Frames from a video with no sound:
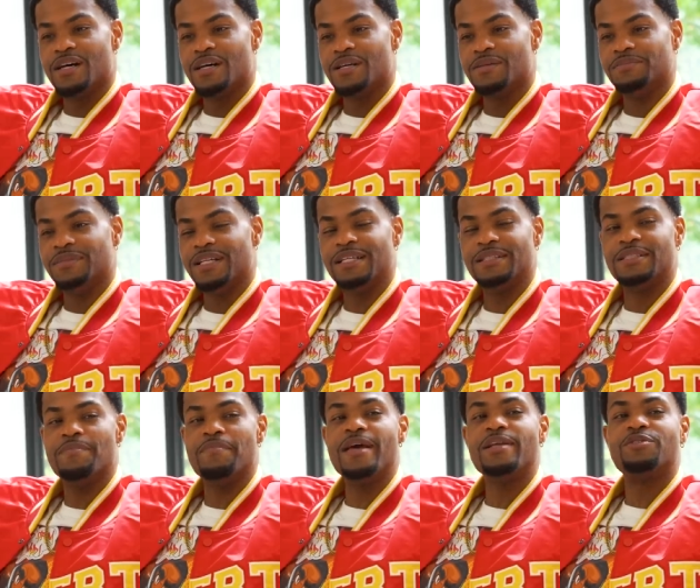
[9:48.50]
Um, it's
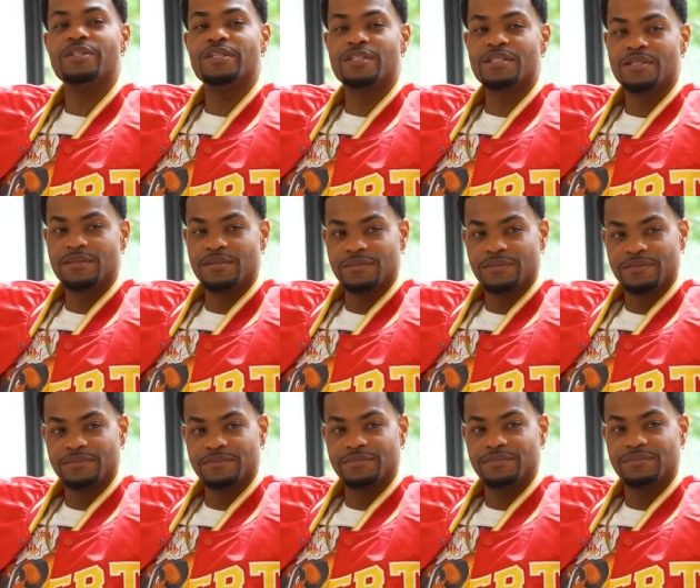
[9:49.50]
the matrix.
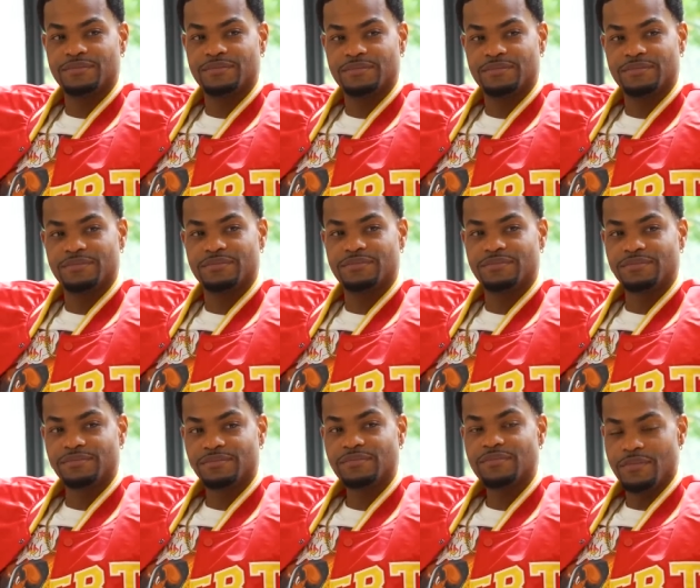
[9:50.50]
Okay.
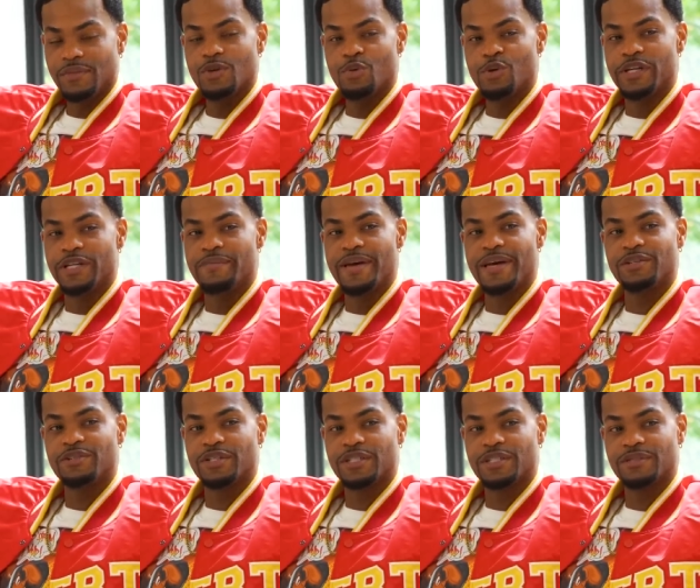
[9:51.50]
We're in the
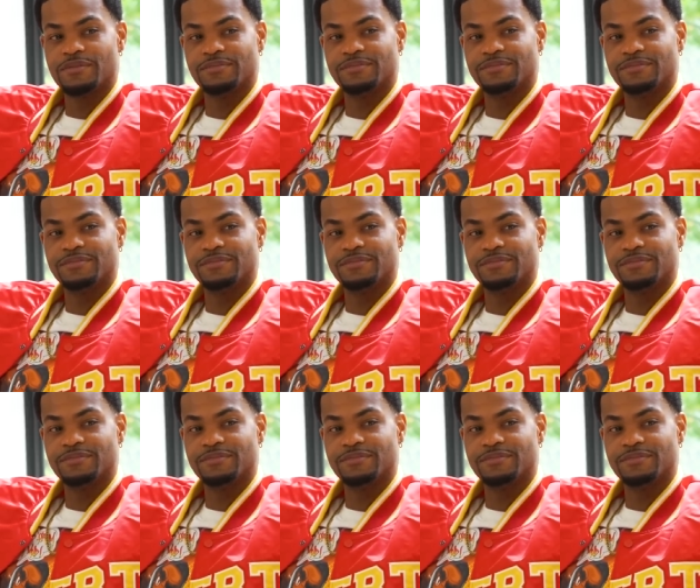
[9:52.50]
matrix.